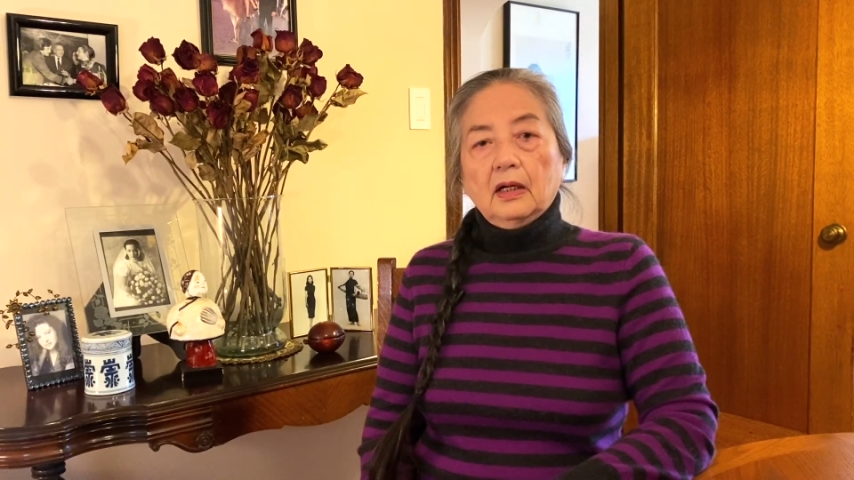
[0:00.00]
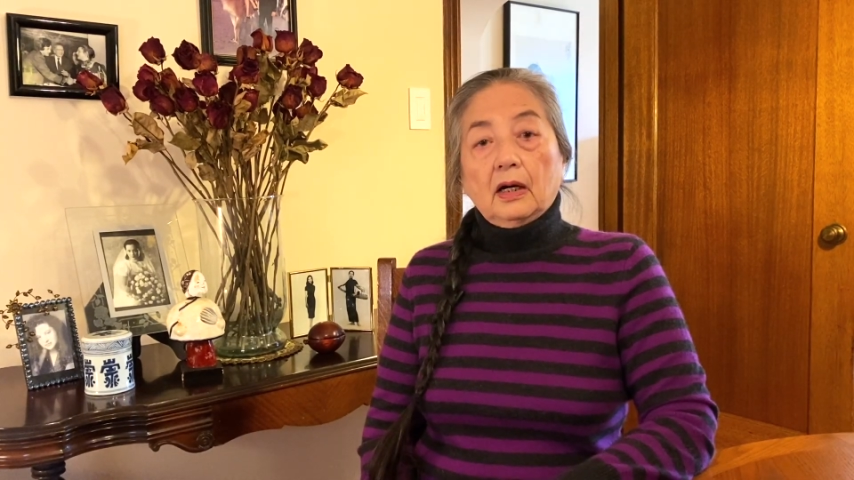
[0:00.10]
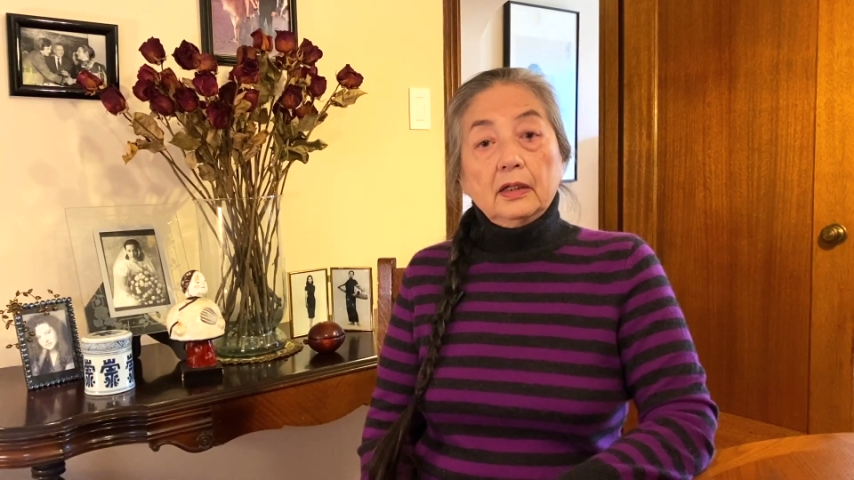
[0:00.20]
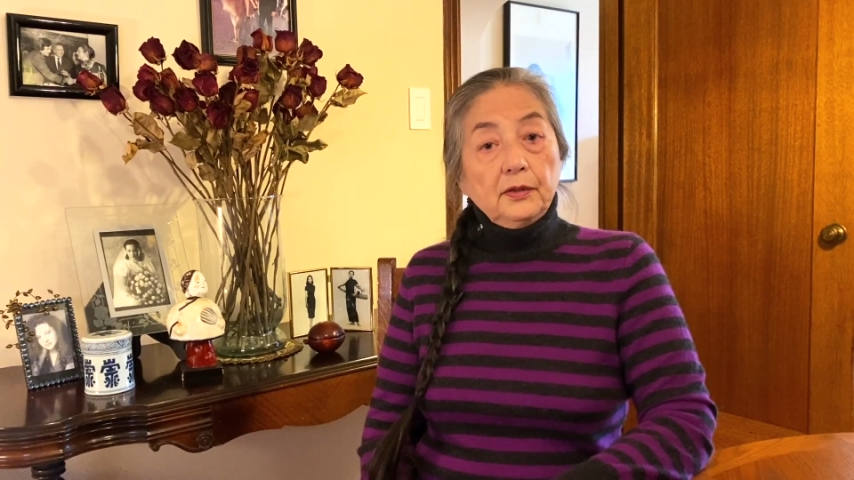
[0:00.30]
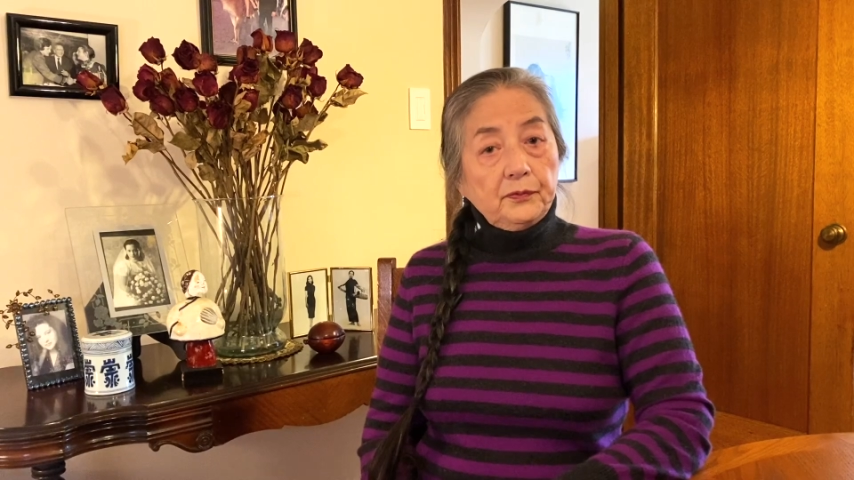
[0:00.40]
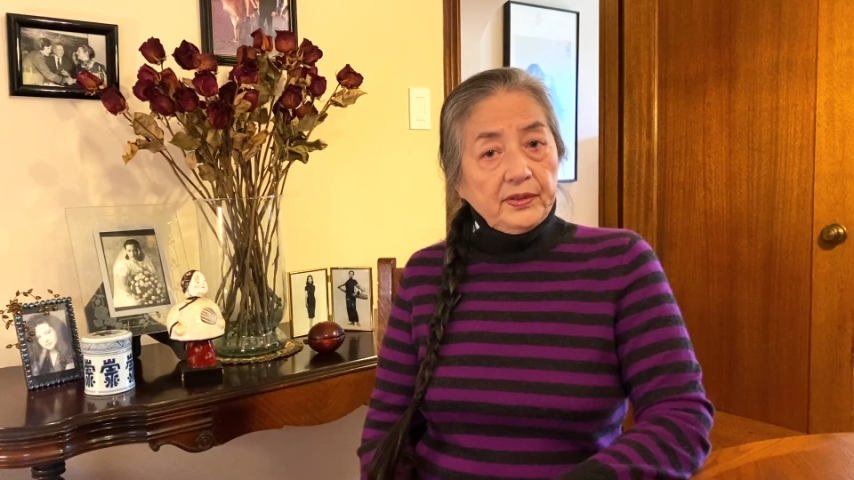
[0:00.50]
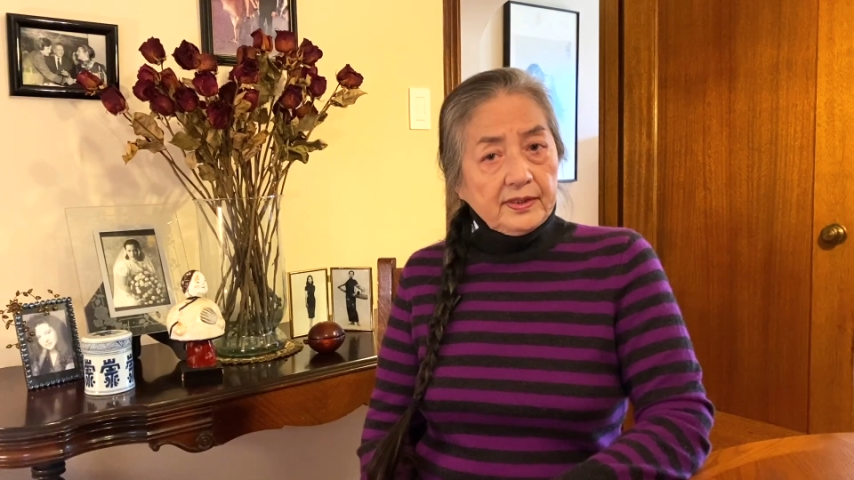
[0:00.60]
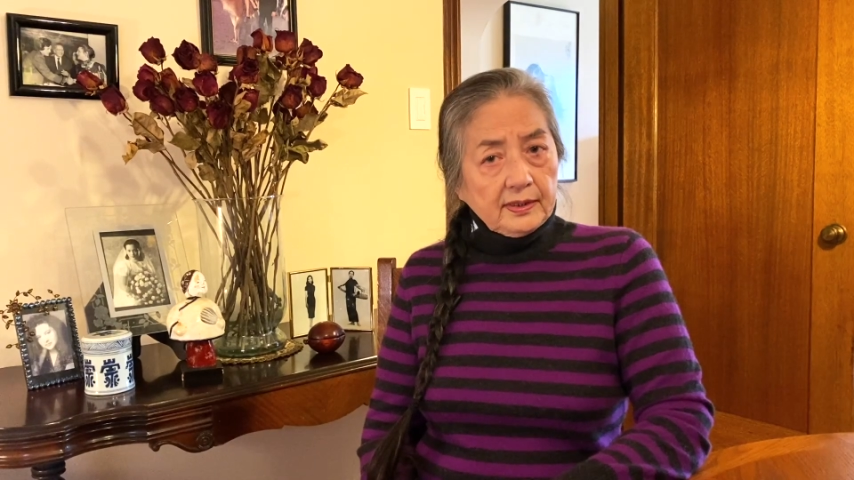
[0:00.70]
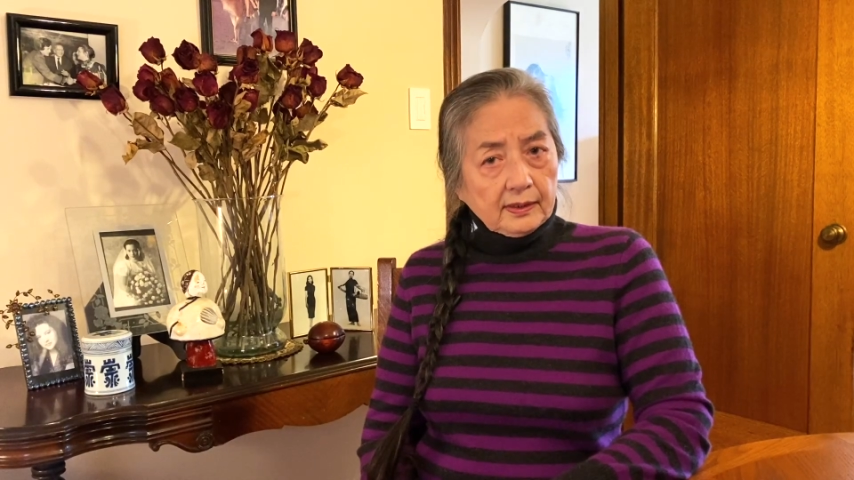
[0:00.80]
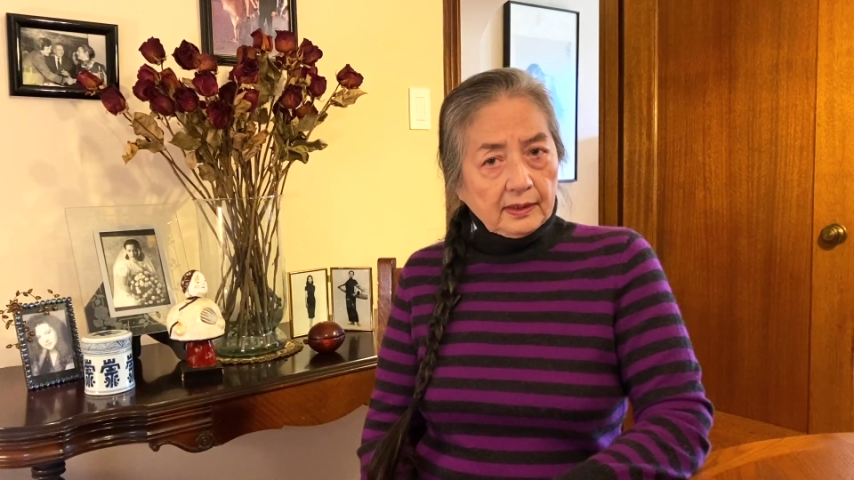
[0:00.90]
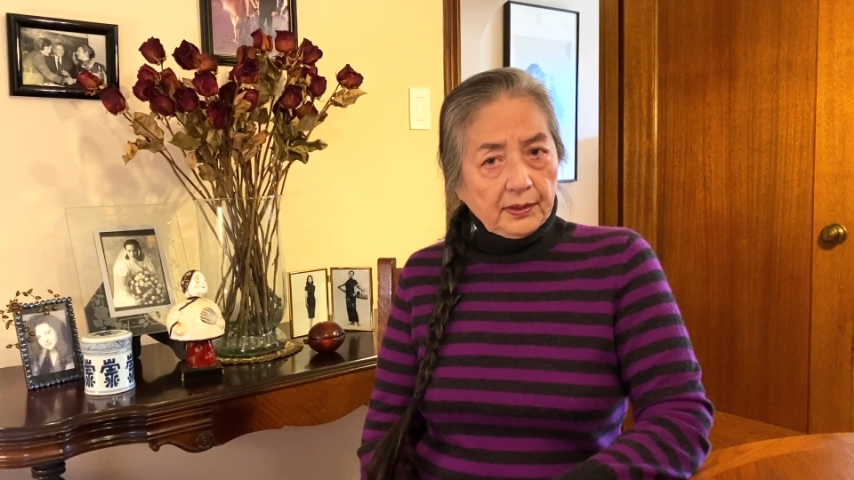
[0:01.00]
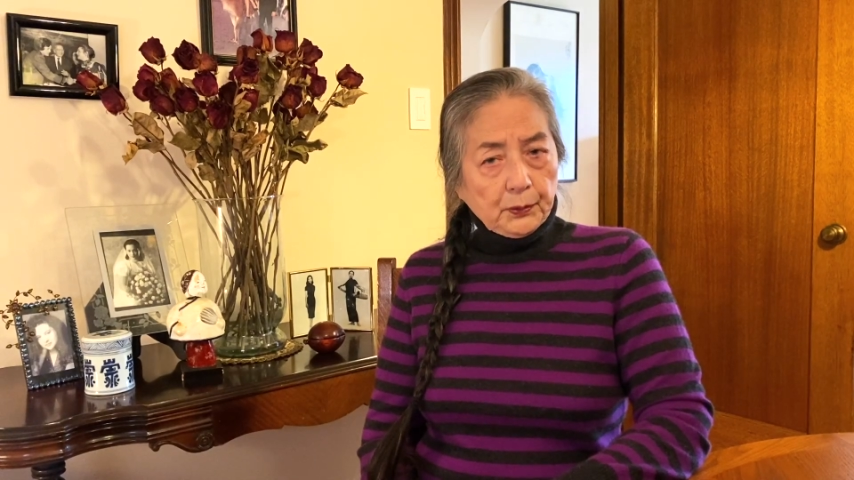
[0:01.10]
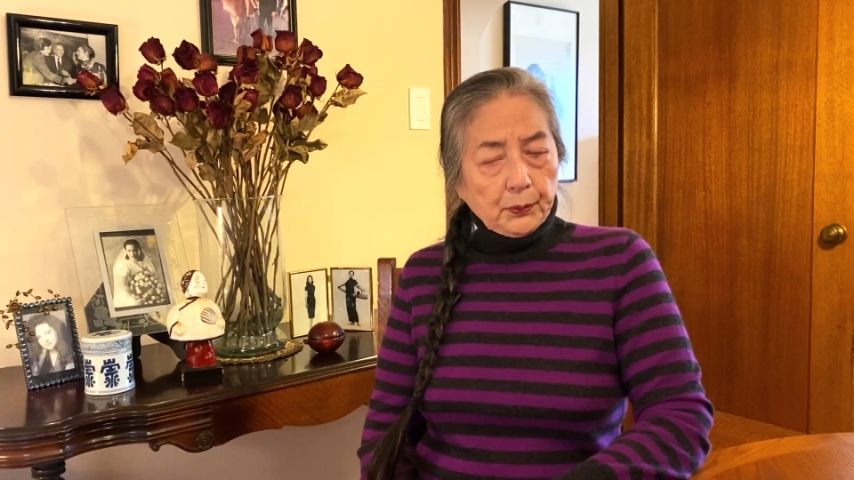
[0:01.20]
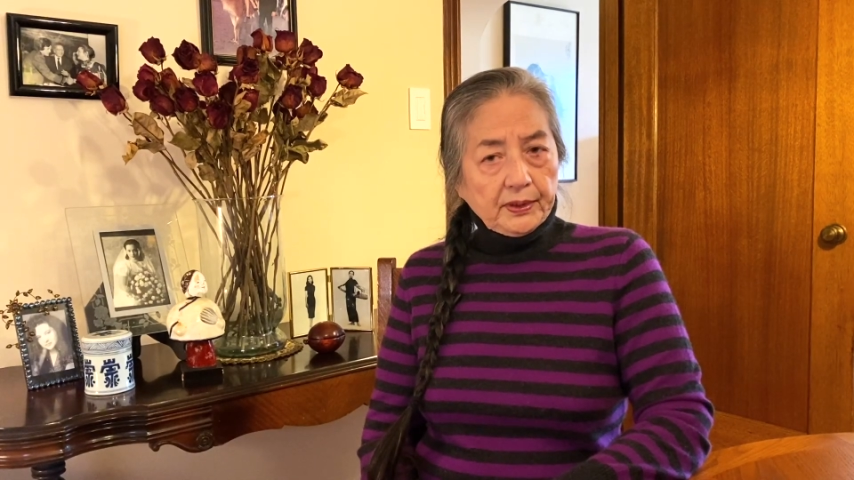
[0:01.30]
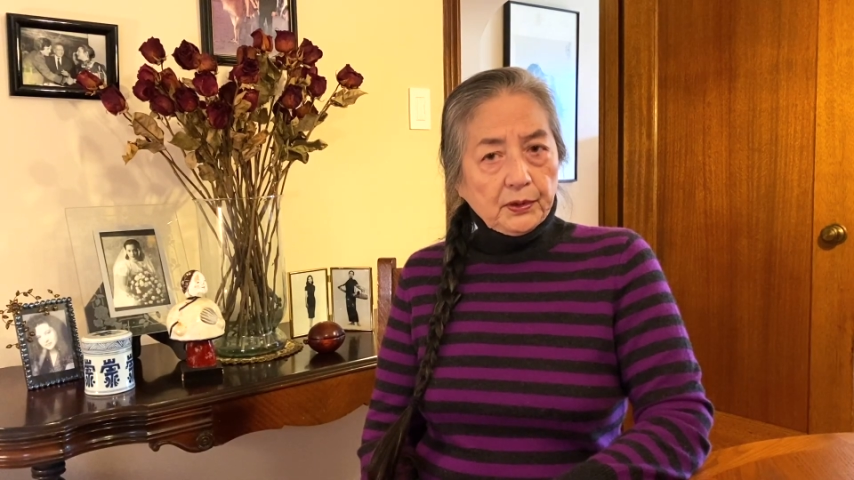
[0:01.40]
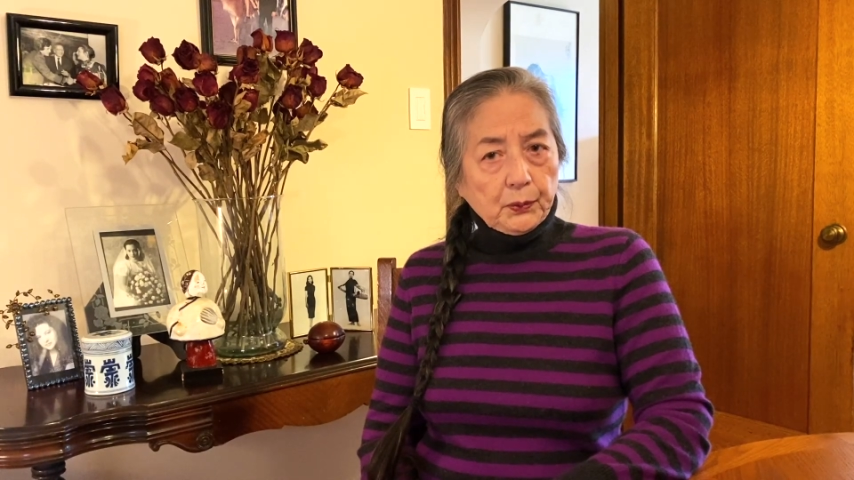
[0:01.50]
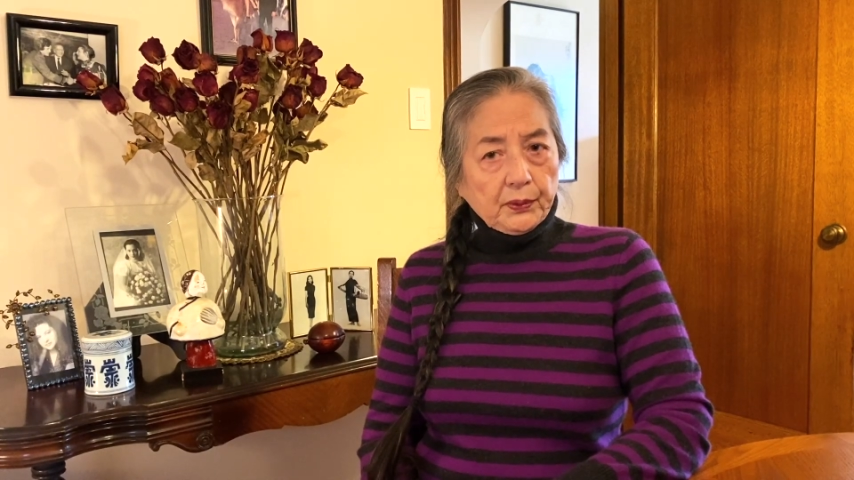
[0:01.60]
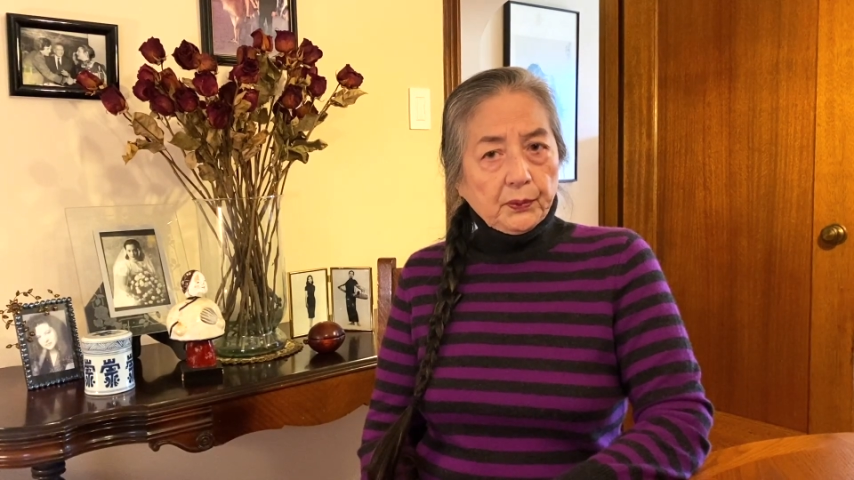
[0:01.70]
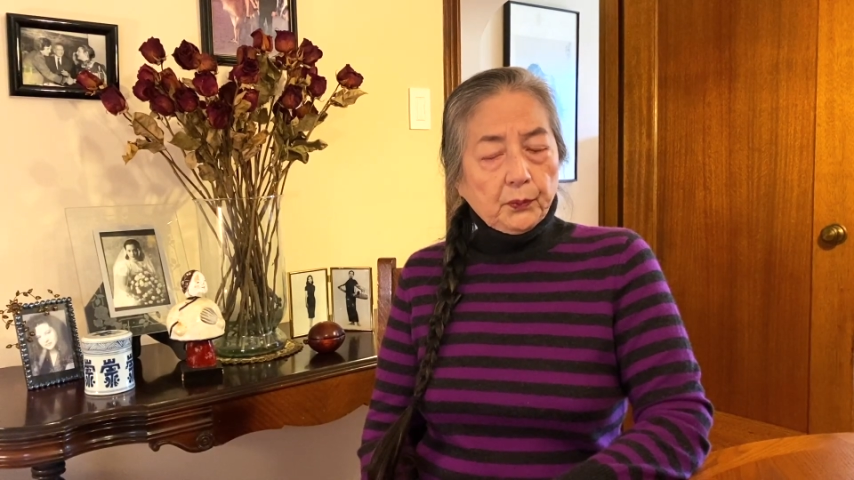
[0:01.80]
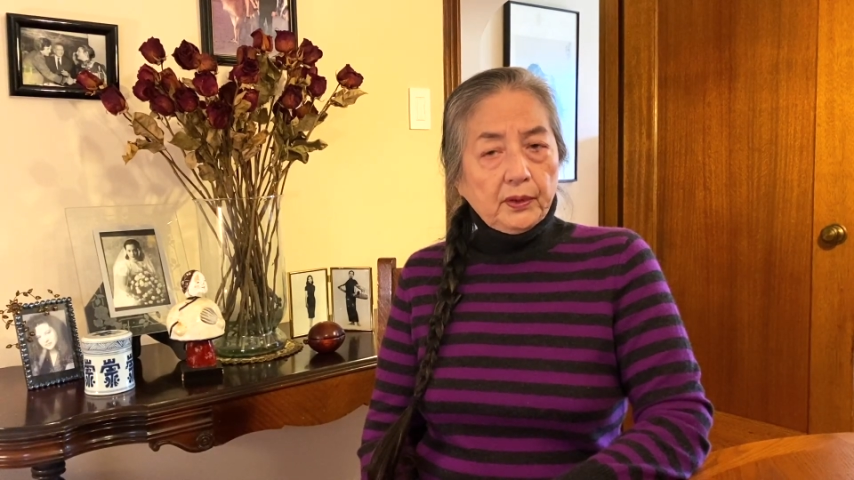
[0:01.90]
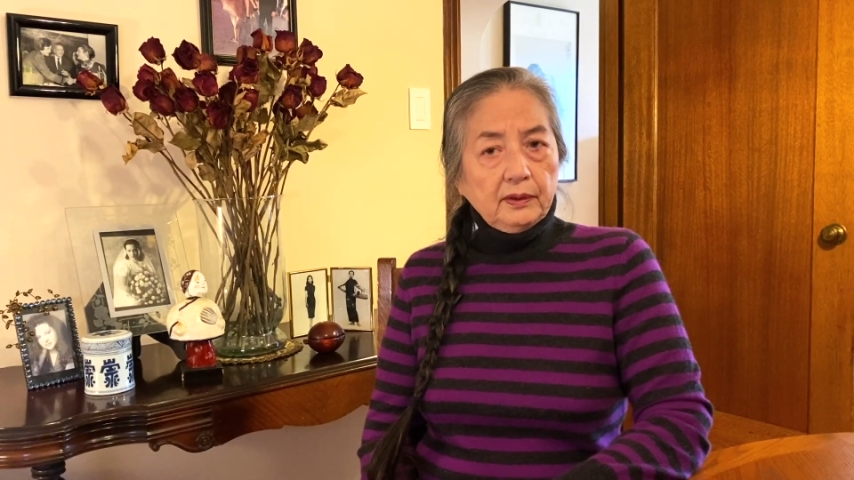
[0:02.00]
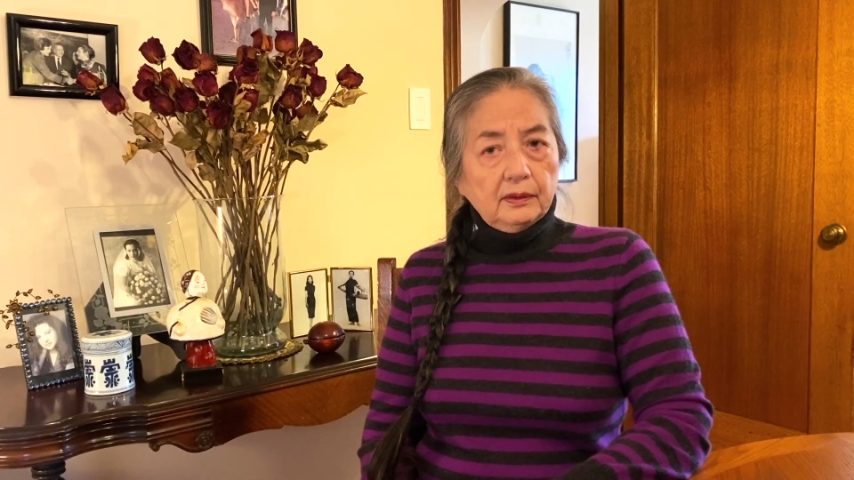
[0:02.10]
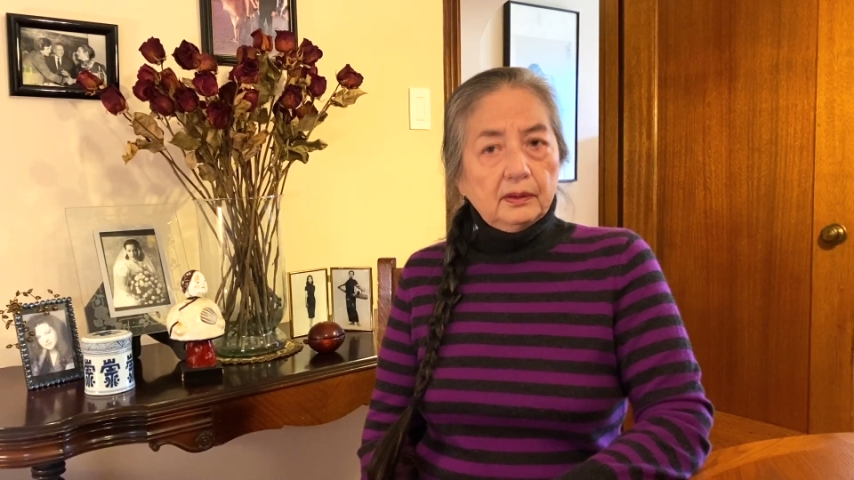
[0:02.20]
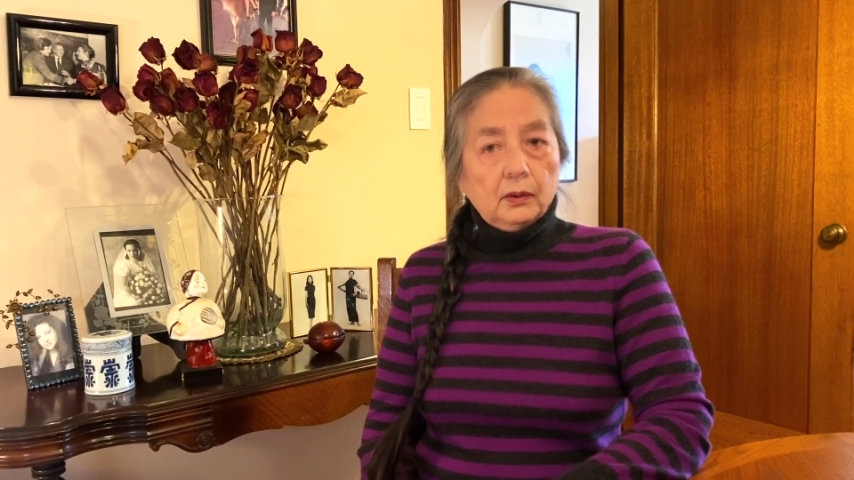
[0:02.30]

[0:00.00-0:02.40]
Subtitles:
Only recently in 2021